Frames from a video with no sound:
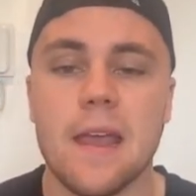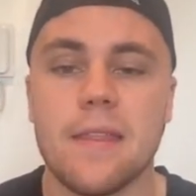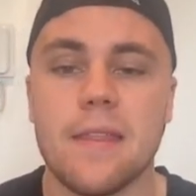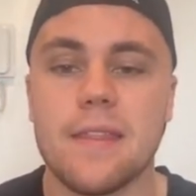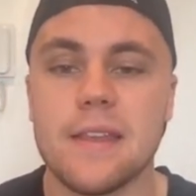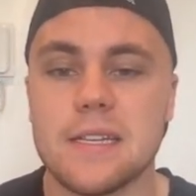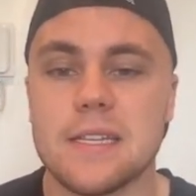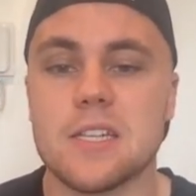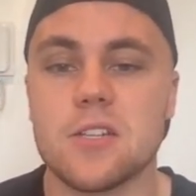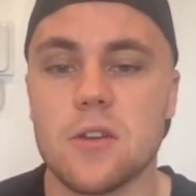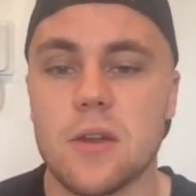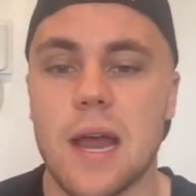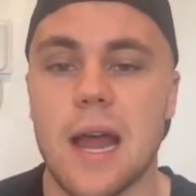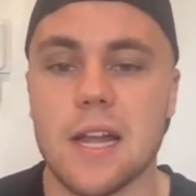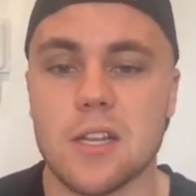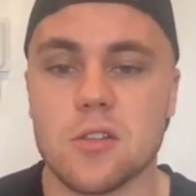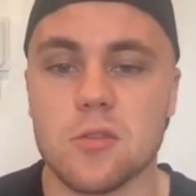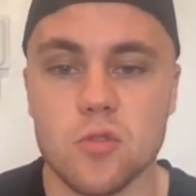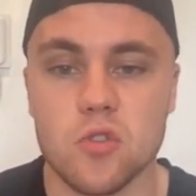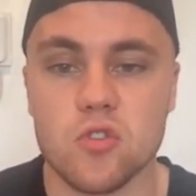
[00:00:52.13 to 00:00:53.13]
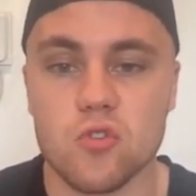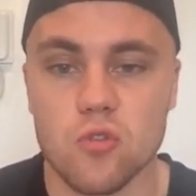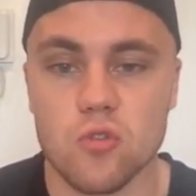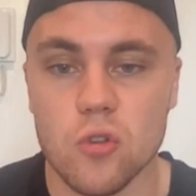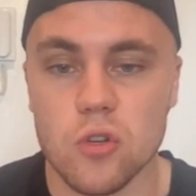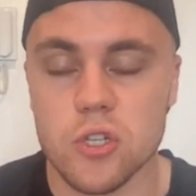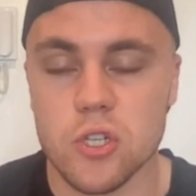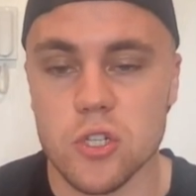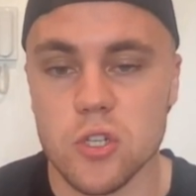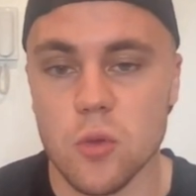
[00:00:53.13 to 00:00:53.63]
This is going to add some
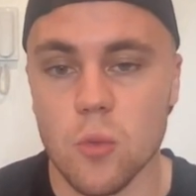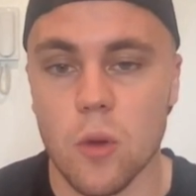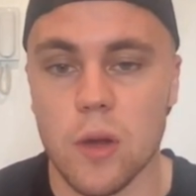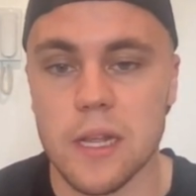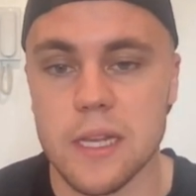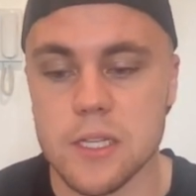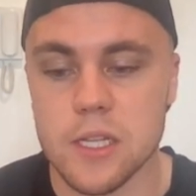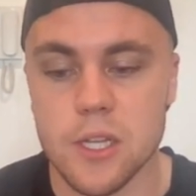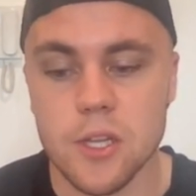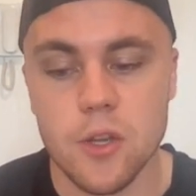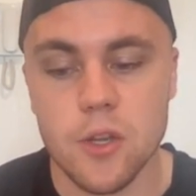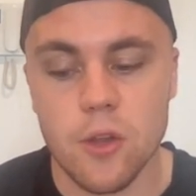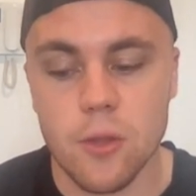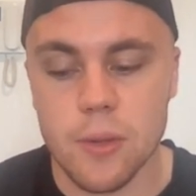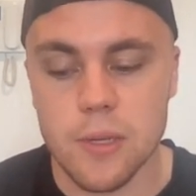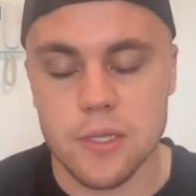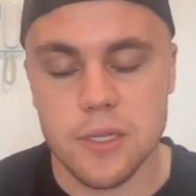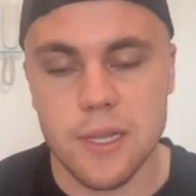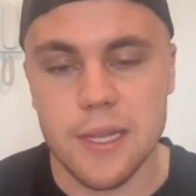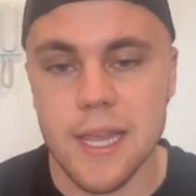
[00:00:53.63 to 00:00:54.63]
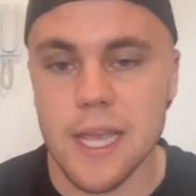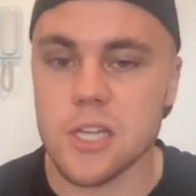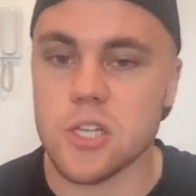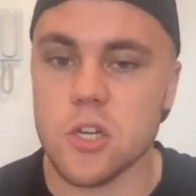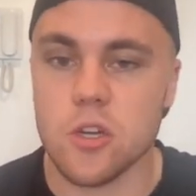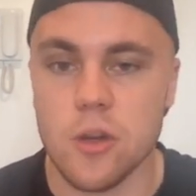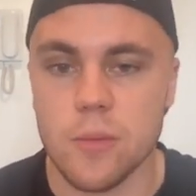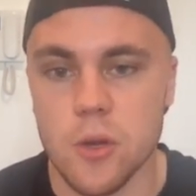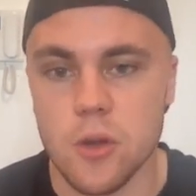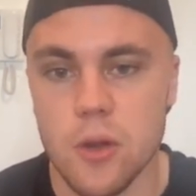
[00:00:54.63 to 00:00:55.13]
structure to what it is that you're doing. So yes, you're
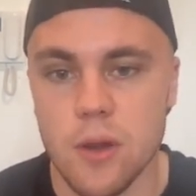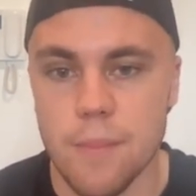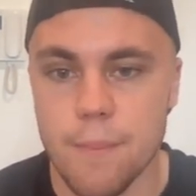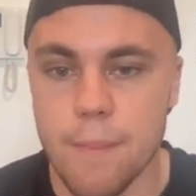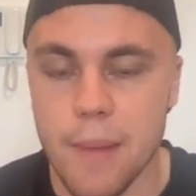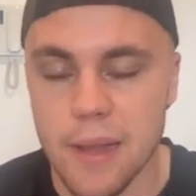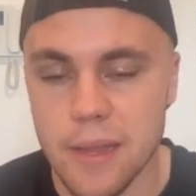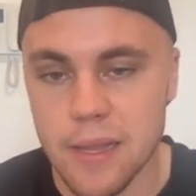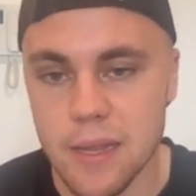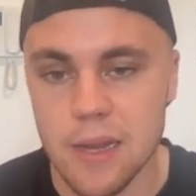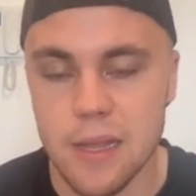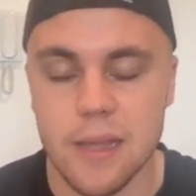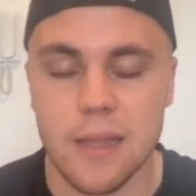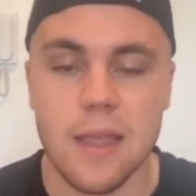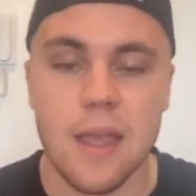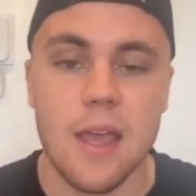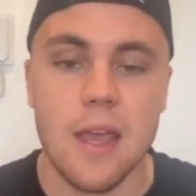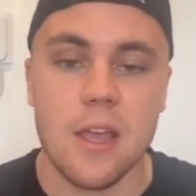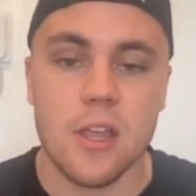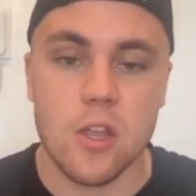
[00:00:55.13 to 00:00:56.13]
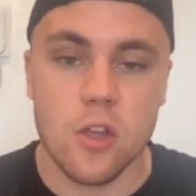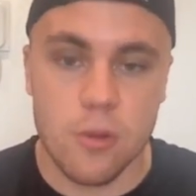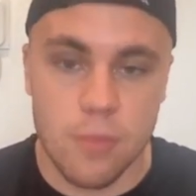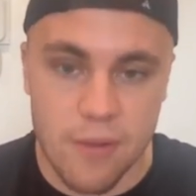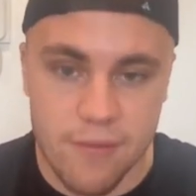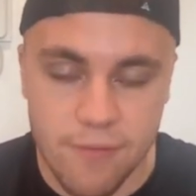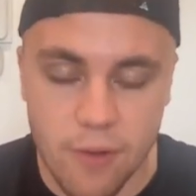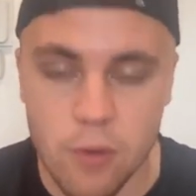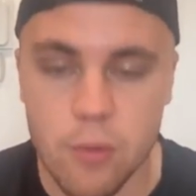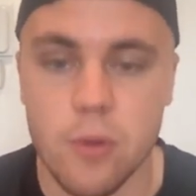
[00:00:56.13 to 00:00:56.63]
going to be doing it manually. You're going
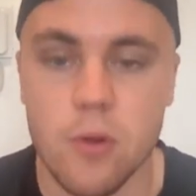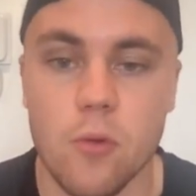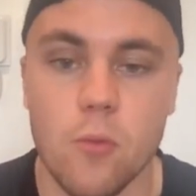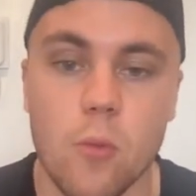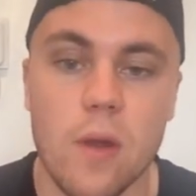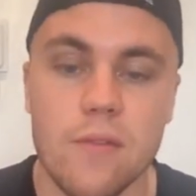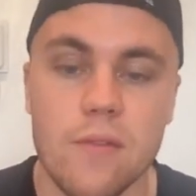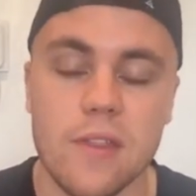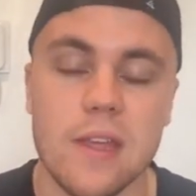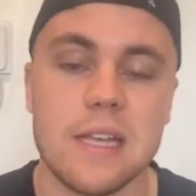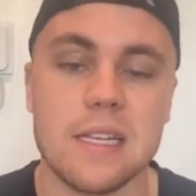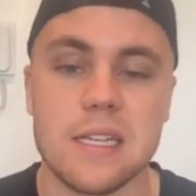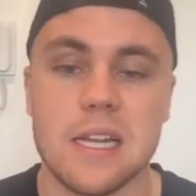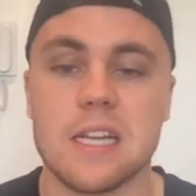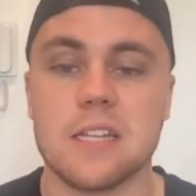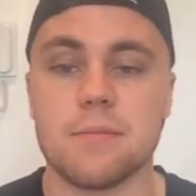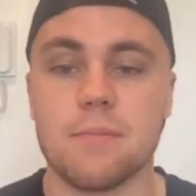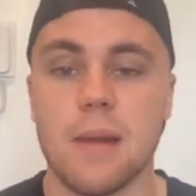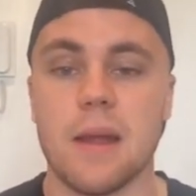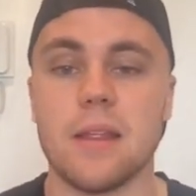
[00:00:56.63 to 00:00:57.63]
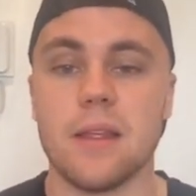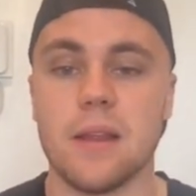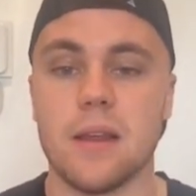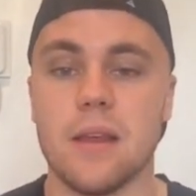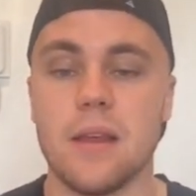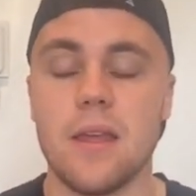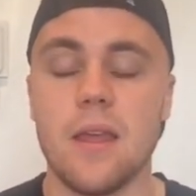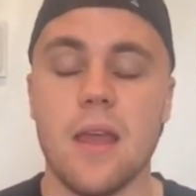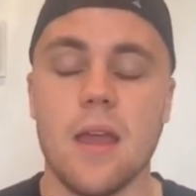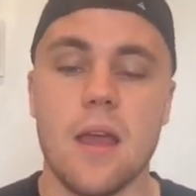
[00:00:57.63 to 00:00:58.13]
to be following up with these leads
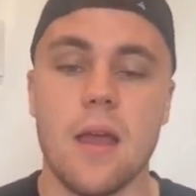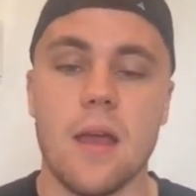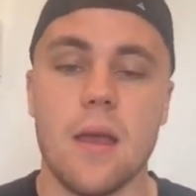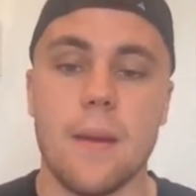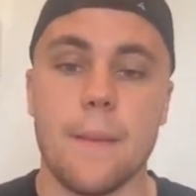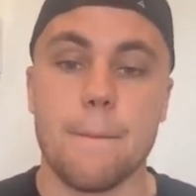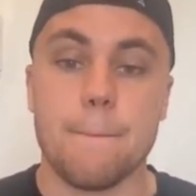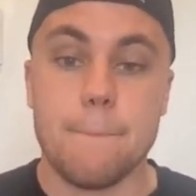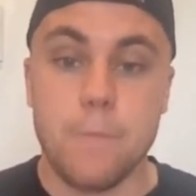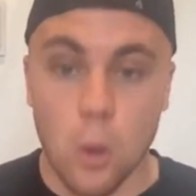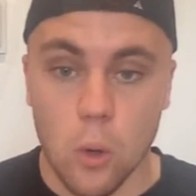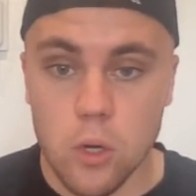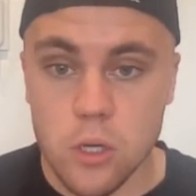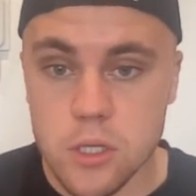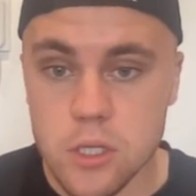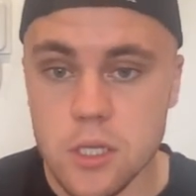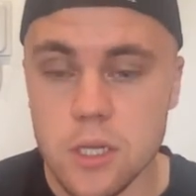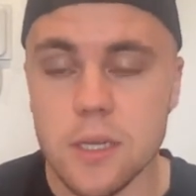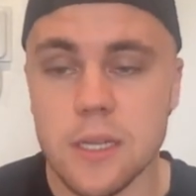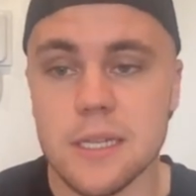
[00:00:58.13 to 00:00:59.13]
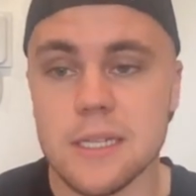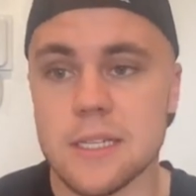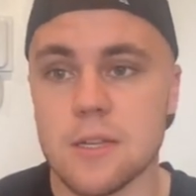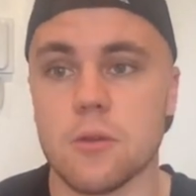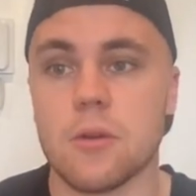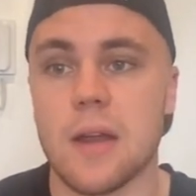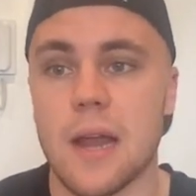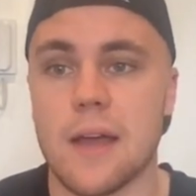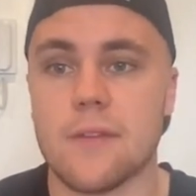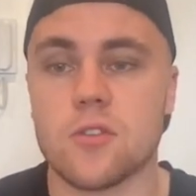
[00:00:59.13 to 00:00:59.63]
manually, but you're still
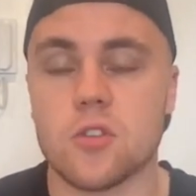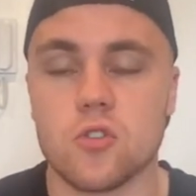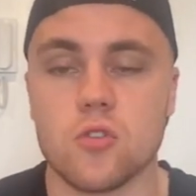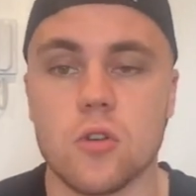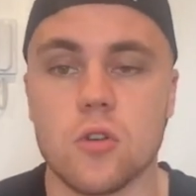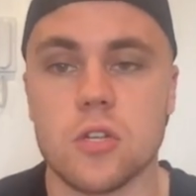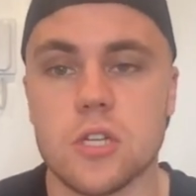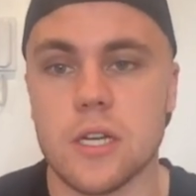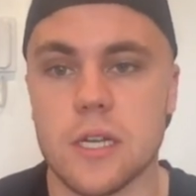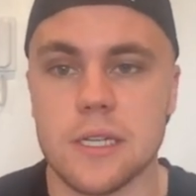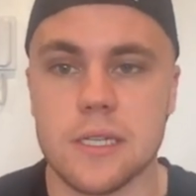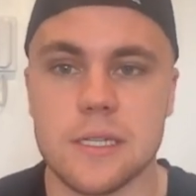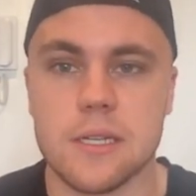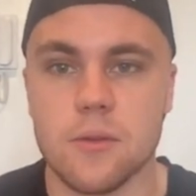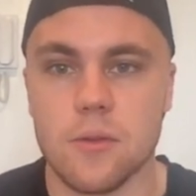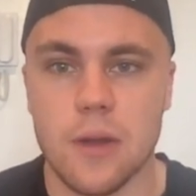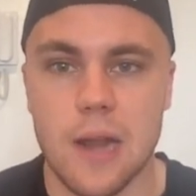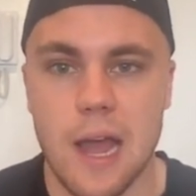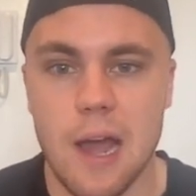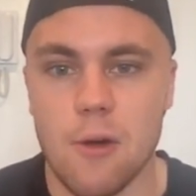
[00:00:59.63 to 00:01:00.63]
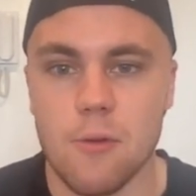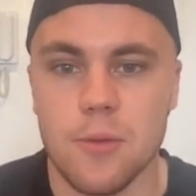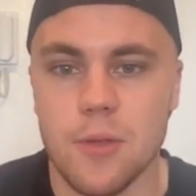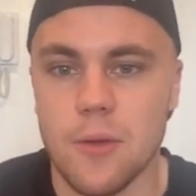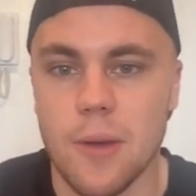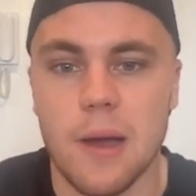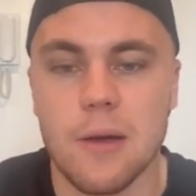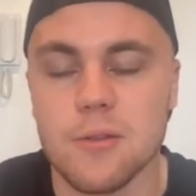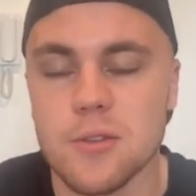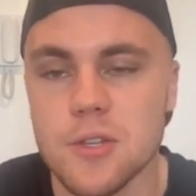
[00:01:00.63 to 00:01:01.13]
going to have structure and it's still going to help
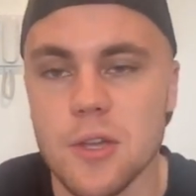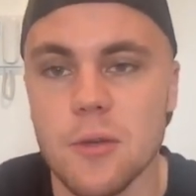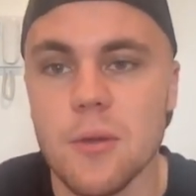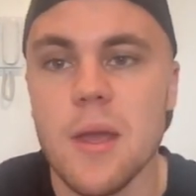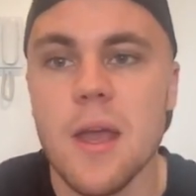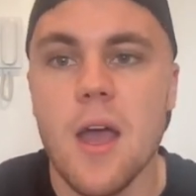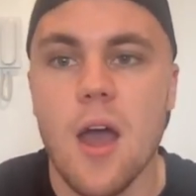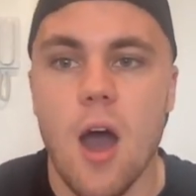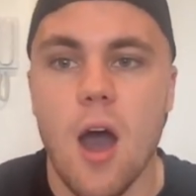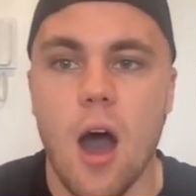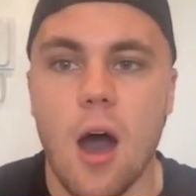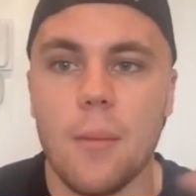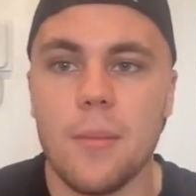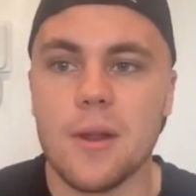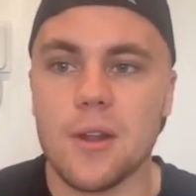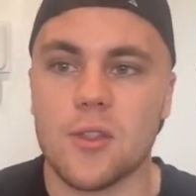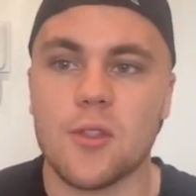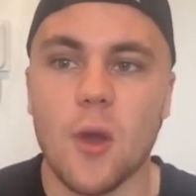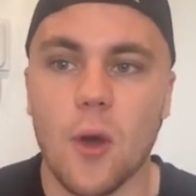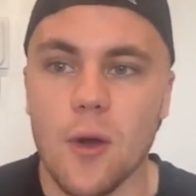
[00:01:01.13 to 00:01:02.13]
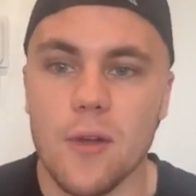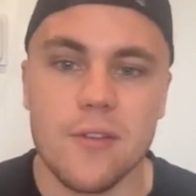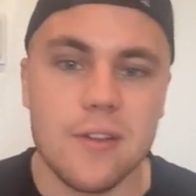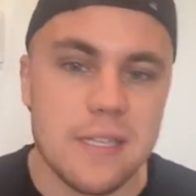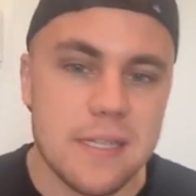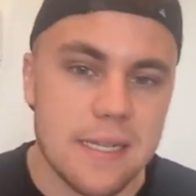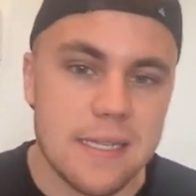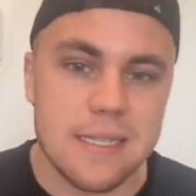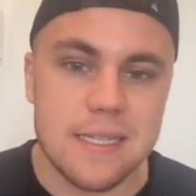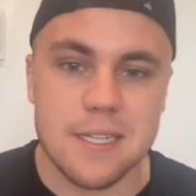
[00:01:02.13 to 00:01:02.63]
you out. So I'm going to dive
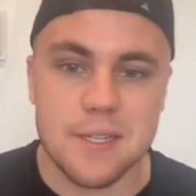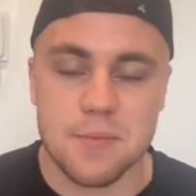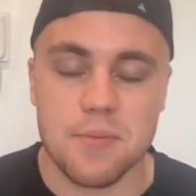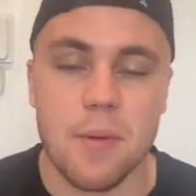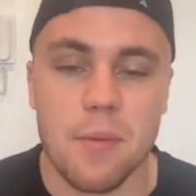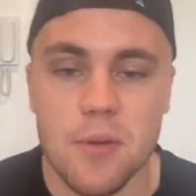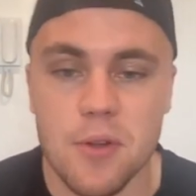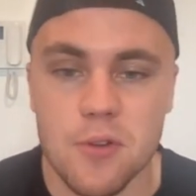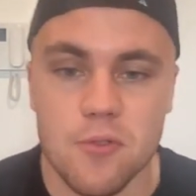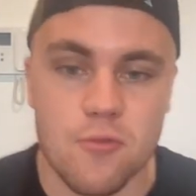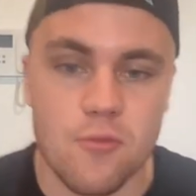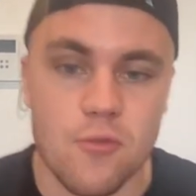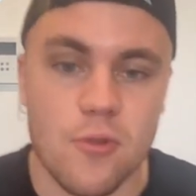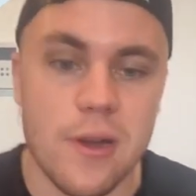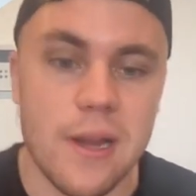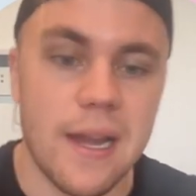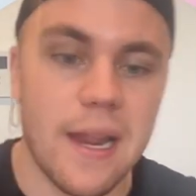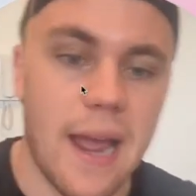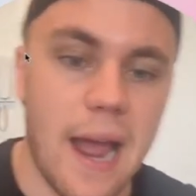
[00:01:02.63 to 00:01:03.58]
into this. This is probably going to really